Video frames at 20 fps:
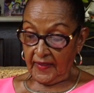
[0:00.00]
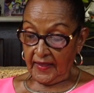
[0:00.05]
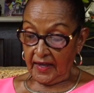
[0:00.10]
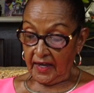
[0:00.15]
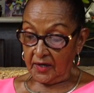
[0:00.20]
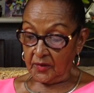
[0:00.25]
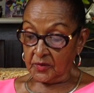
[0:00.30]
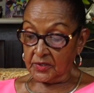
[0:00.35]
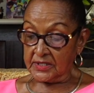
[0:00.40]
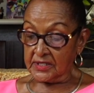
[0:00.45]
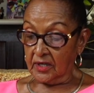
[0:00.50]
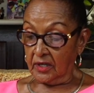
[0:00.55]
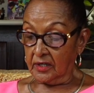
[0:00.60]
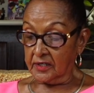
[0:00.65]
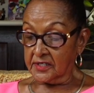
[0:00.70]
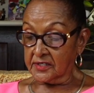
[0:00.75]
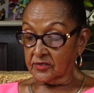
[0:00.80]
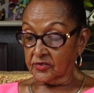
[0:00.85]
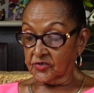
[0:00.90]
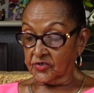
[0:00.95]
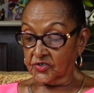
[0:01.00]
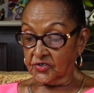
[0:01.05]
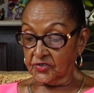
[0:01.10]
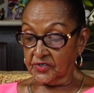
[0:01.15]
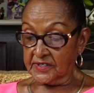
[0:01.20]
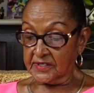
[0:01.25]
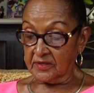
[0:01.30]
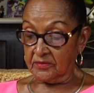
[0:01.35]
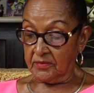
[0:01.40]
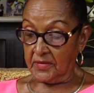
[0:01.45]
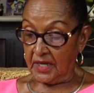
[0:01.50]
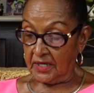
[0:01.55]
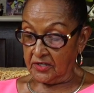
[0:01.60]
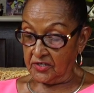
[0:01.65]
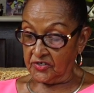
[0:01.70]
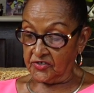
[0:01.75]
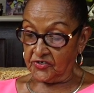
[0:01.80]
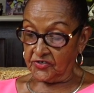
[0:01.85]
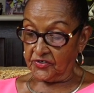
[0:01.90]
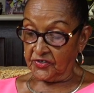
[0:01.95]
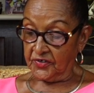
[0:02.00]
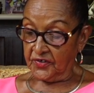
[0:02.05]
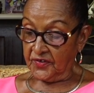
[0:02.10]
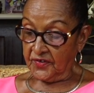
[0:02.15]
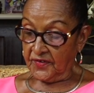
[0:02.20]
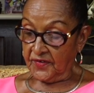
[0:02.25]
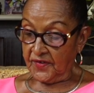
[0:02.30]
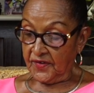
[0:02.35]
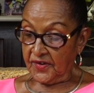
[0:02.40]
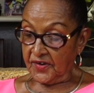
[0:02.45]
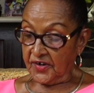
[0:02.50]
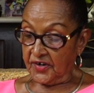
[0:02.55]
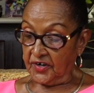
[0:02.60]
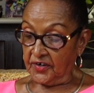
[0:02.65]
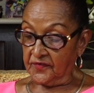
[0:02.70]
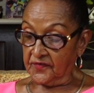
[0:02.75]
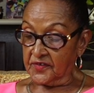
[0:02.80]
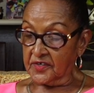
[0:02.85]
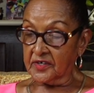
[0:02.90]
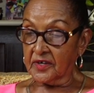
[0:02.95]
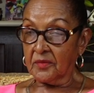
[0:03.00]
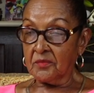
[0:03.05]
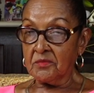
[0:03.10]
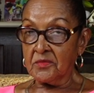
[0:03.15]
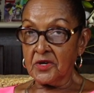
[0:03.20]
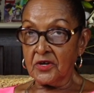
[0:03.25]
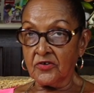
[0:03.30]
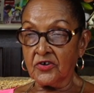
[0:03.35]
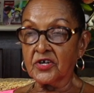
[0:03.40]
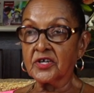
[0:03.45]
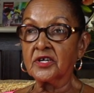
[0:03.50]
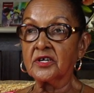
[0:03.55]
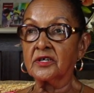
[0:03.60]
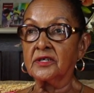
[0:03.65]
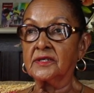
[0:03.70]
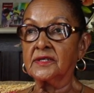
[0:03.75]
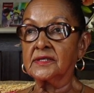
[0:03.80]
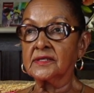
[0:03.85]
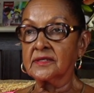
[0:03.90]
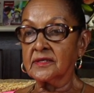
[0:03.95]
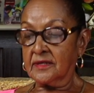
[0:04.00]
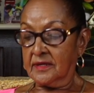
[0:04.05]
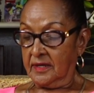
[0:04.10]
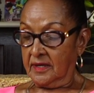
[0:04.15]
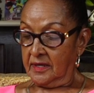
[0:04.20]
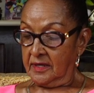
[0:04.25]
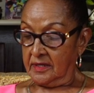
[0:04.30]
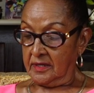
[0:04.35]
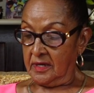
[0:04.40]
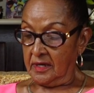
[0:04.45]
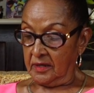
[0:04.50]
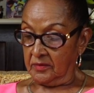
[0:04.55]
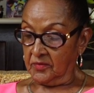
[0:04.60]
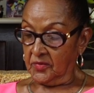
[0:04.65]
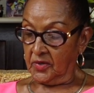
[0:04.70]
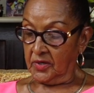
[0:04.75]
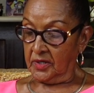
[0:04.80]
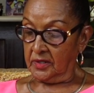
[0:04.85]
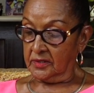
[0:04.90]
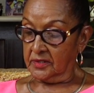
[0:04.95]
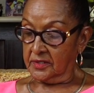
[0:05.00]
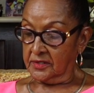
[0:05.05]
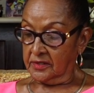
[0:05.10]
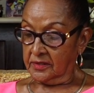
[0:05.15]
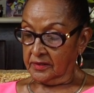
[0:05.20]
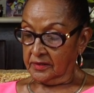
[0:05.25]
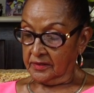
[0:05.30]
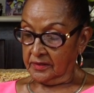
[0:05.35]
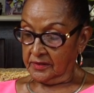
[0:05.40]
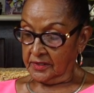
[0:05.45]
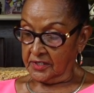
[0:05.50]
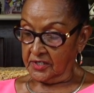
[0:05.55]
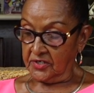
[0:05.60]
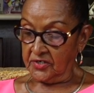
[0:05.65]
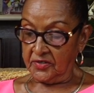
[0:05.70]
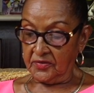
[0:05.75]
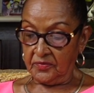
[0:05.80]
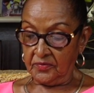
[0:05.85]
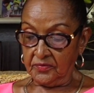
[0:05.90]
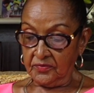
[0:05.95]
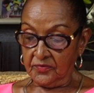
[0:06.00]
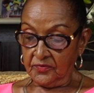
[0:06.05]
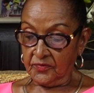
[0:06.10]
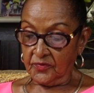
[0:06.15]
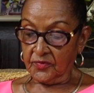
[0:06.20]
I was also chosen manager of the Americas netball team,